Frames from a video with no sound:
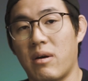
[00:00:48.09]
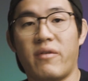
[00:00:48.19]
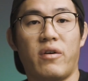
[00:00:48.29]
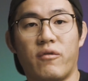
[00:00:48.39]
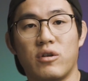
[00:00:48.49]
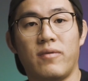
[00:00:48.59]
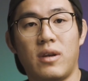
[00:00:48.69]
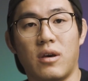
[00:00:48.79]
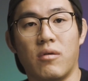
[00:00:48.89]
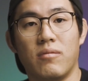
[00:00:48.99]
my very first
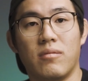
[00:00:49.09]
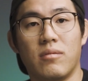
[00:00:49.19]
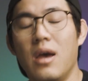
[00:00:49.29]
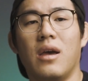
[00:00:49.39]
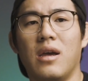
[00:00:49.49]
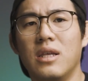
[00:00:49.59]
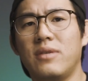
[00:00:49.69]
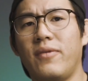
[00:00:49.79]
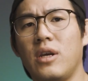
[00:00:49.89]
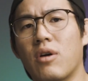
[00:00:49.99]
video. In
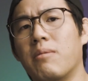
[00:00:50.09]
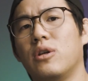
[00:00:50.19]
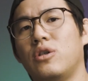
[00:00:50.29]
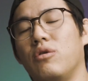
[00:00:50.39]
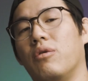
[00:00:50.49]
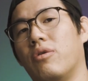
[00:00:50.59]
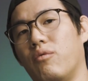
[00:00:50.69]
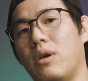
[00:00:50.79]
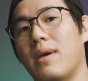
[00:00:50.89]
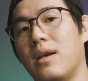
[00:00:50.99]
this video, I'm going to show you
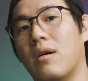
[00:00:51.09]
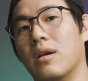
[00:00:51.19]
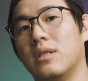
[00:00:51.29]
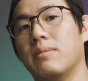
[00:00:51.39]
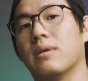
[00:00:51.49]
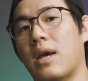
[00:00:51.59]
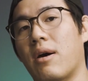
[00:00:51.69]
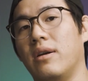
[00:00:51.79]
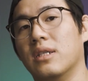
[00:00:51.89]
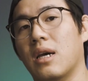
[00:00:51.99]
three main concepts on
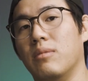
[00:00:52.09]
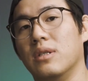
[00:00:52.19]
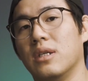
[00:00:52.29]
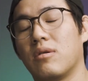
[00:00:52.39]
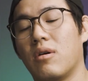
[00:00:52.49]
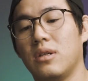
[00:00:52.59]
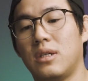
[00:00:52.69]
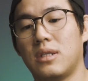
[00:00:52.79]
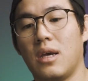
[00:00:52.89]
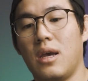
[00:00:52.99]
how I design business
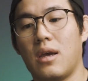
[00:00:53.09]
cards.